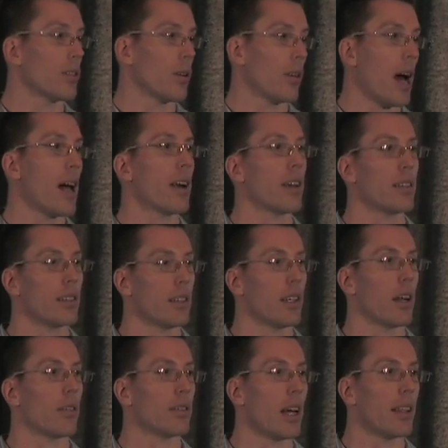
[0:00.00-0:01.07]
So added
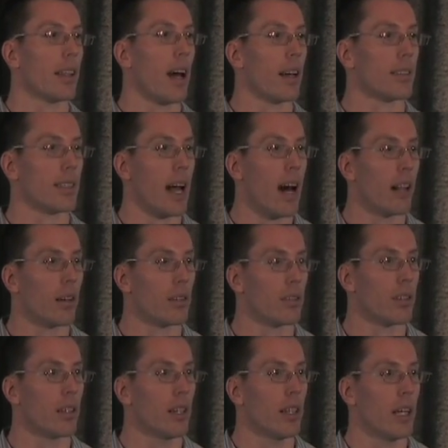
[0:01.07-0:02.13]

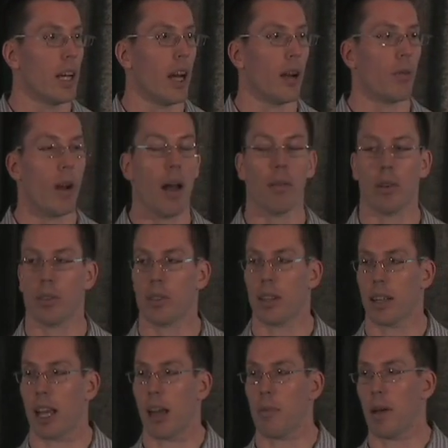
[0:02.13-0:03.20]
$10,000 in revenue to
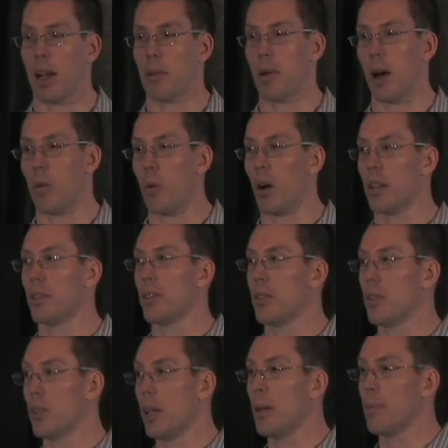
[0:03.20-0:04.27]
the campaign by one
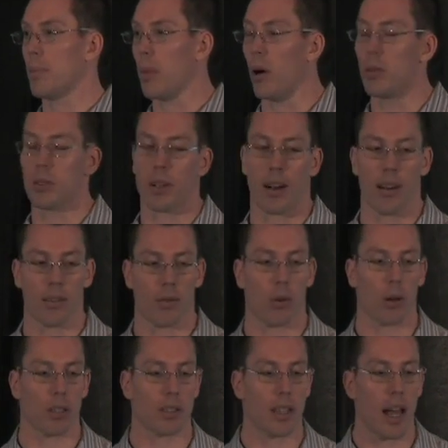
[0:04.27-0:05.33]
cheap postcard
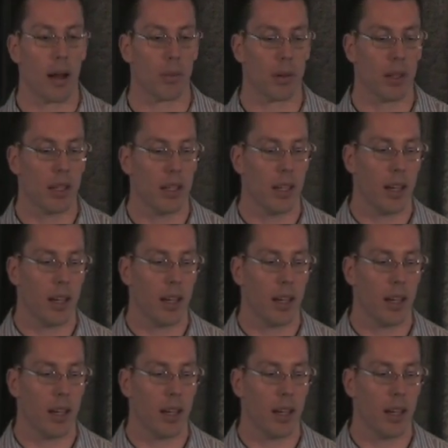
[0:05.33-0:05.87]
4th step.